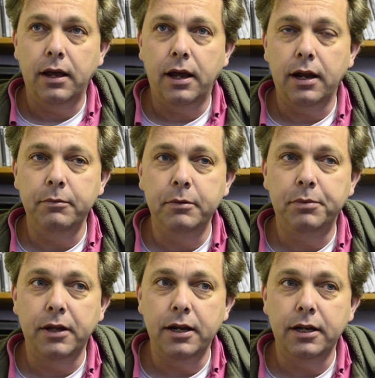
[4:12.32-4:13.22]
and I've been
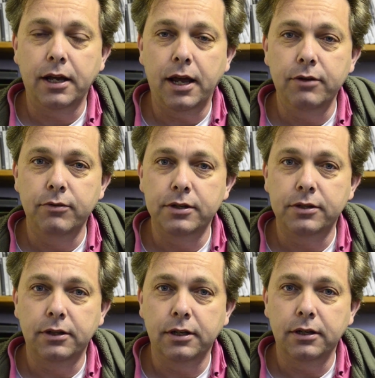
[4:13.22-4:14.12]
playing it again
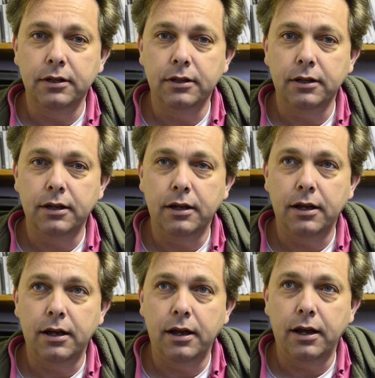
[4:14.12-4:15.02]
recently,
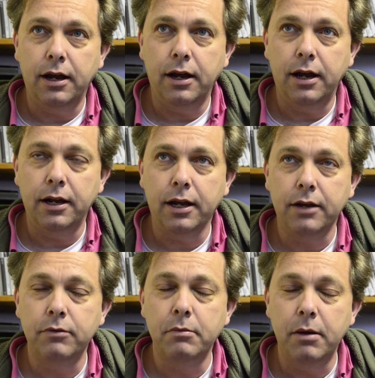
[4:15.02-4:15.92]
and I
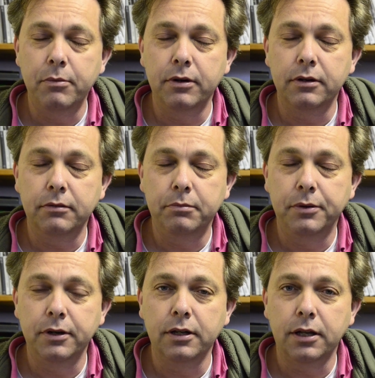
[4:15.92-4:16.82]
can remember
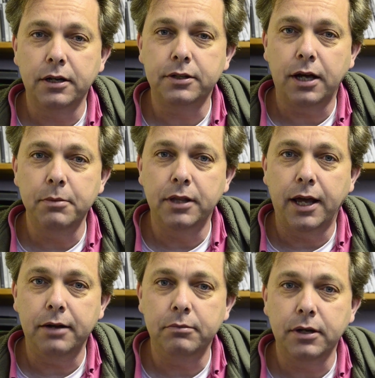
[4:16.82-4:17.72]
putting a lot of time in
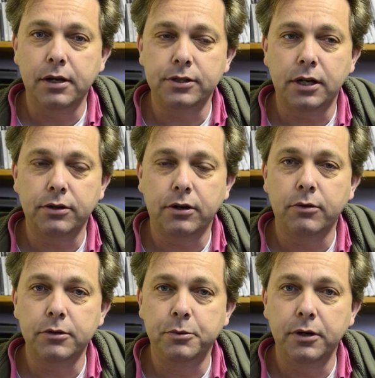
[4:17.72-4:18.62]
that because I thought
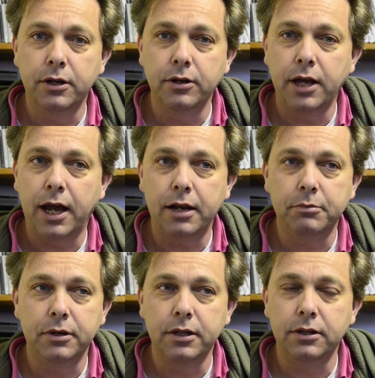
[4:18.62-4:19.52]
I was pretty good at
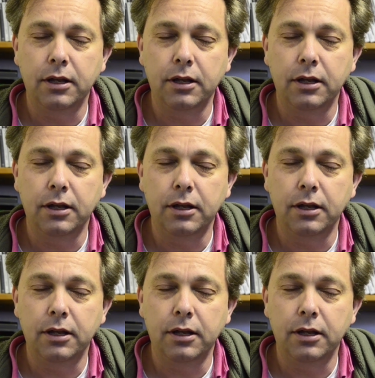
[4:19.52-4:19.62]
it, but